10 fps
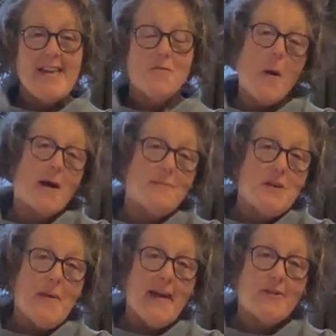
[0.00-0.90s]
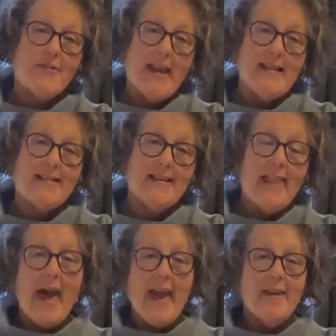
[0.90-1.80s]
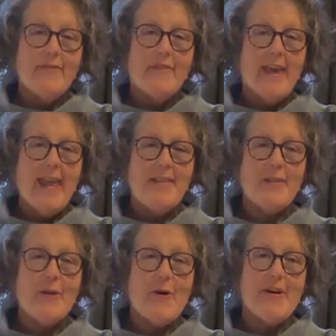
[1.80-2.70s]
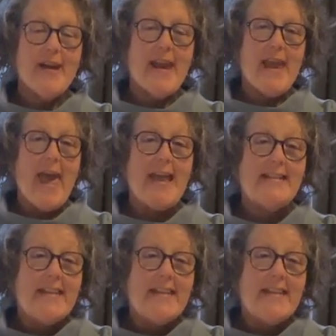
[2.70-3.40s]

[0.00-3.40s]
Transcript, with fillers: welcome to my crazy life. It's Lori and